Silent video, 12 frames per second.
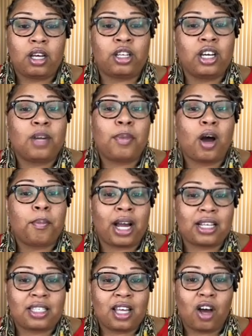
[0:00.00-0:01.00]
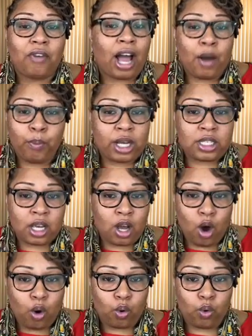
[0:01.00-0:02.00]
good about myself. I wasn't
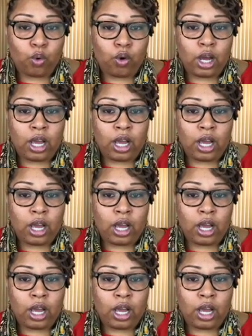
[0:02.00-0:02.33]
whole.